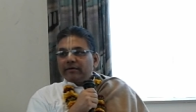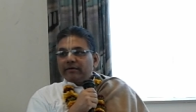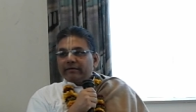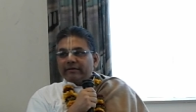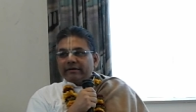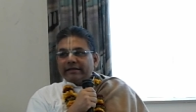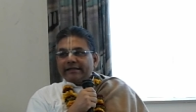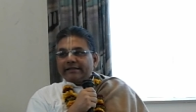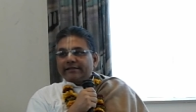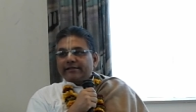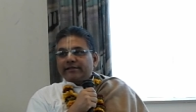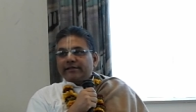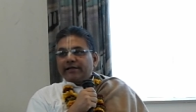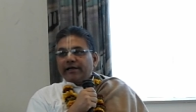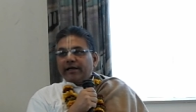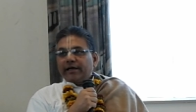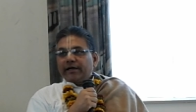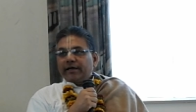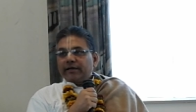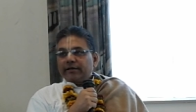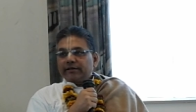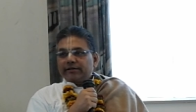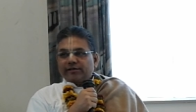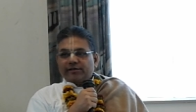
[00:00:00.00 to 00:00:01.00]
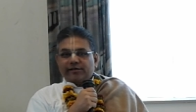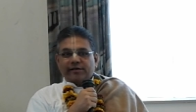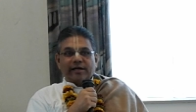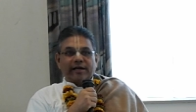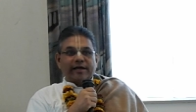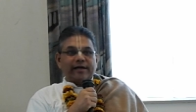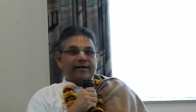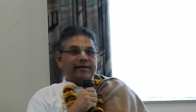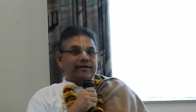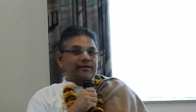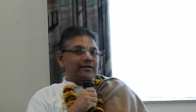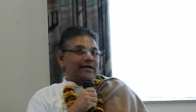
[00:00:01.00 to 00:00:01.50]
let's say a
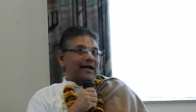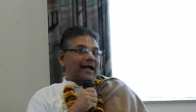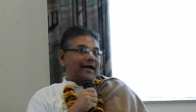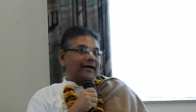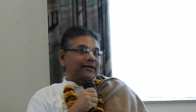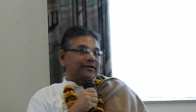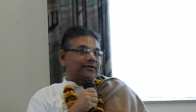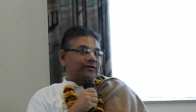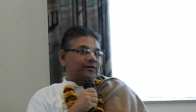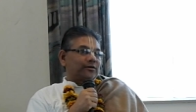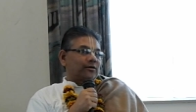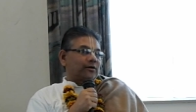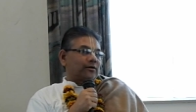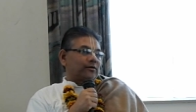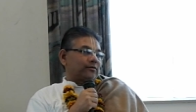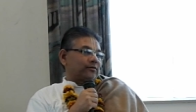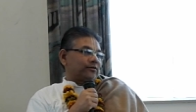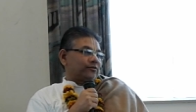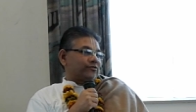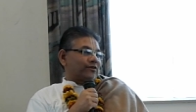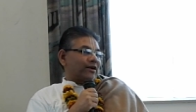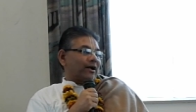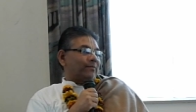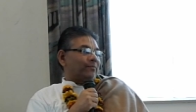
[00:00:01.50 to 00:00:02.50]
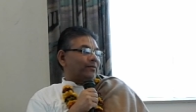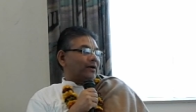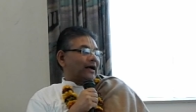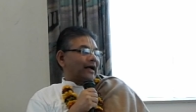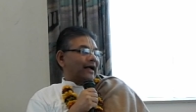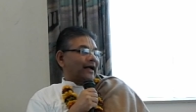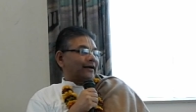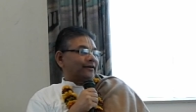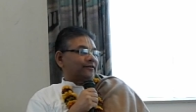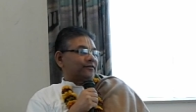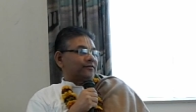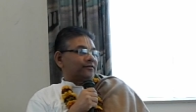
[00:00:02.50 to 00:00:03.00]
stage actor or a drama
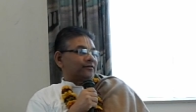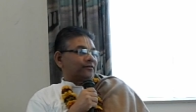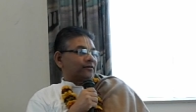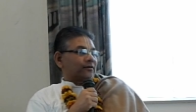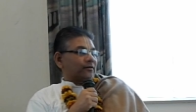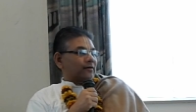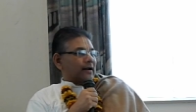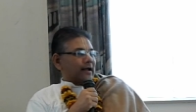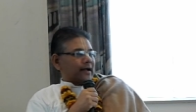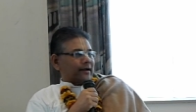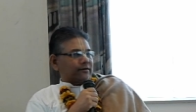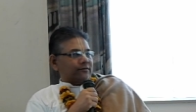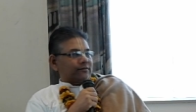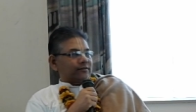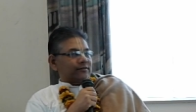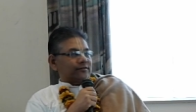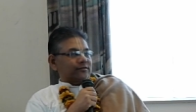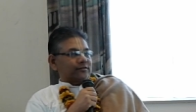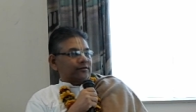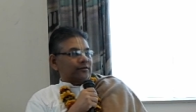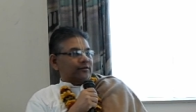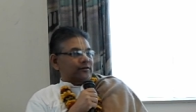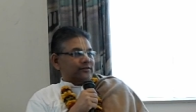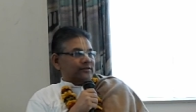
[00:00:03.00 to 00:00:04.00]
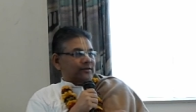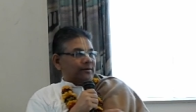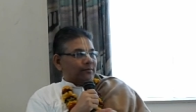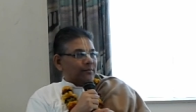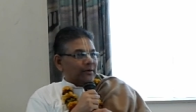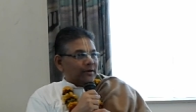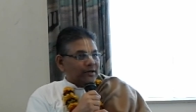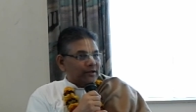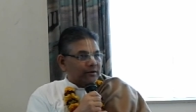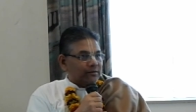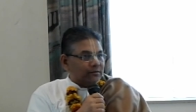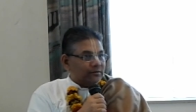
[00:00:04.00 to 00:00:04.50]
actor or actress or
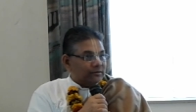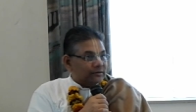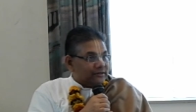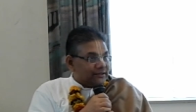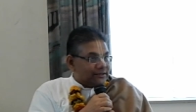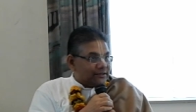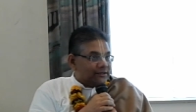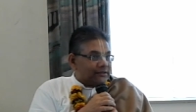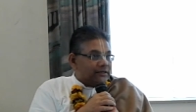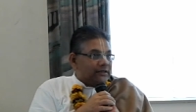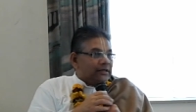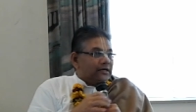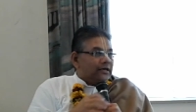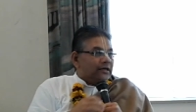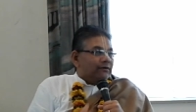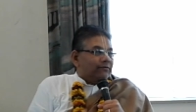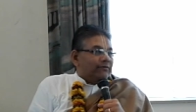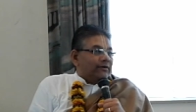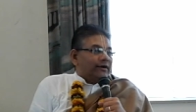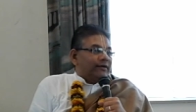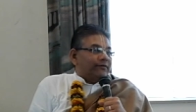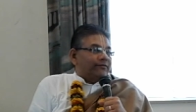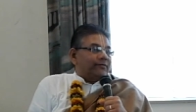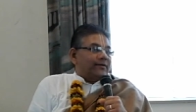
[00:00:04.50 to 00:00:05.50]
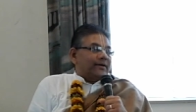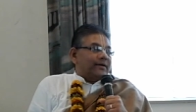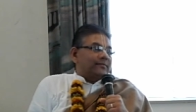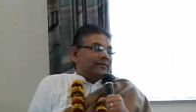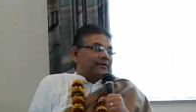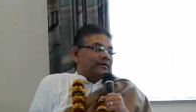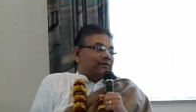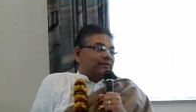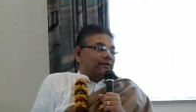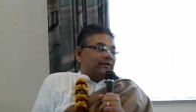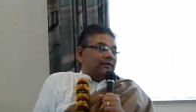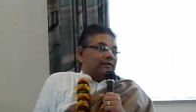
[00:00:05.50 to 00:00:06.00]
somebody who is very
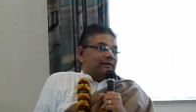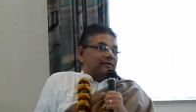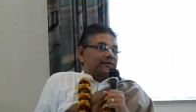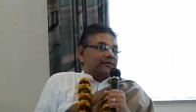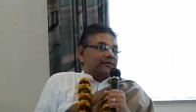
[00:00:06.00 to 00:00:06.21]
famous on the